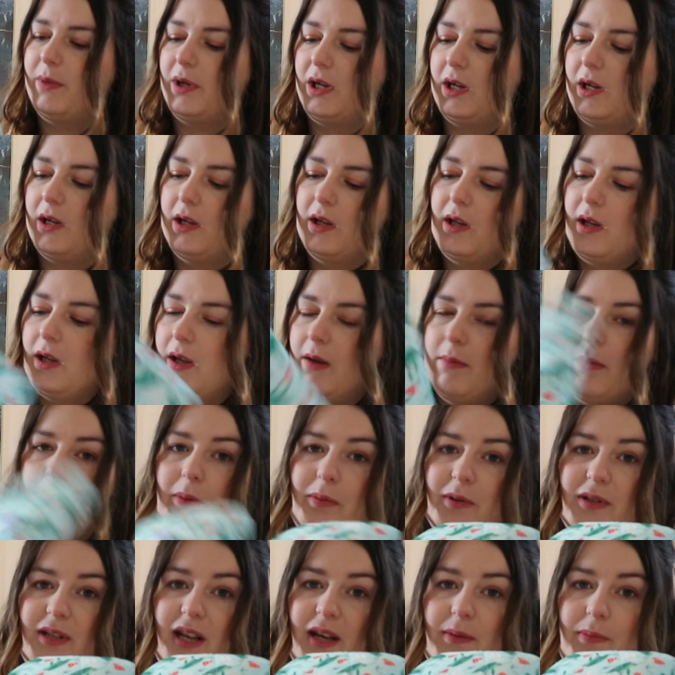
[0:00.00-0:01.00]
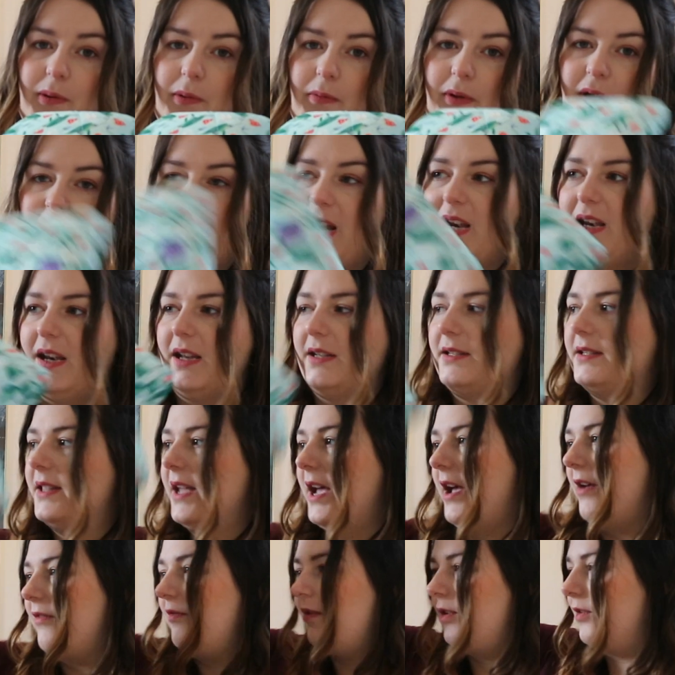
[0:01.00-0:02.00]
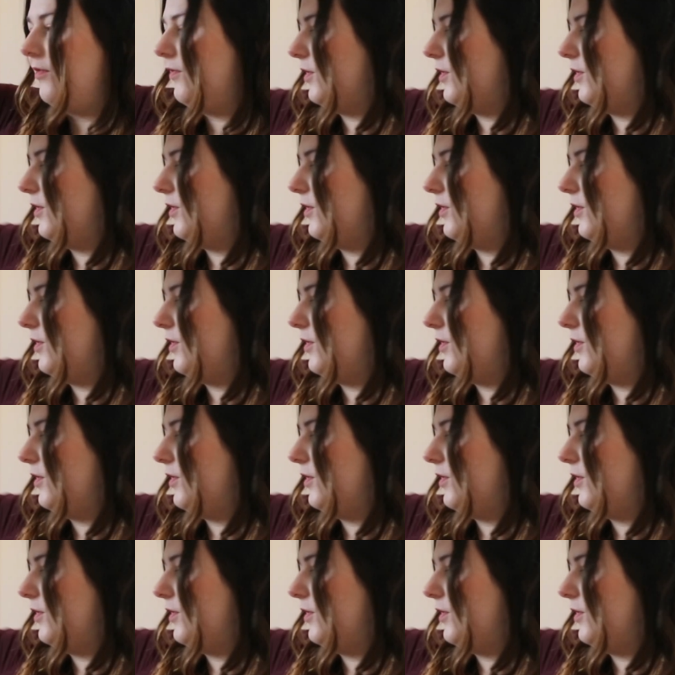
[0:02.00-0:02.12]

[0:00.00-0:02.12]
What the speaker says: but people say to put one in, it's there for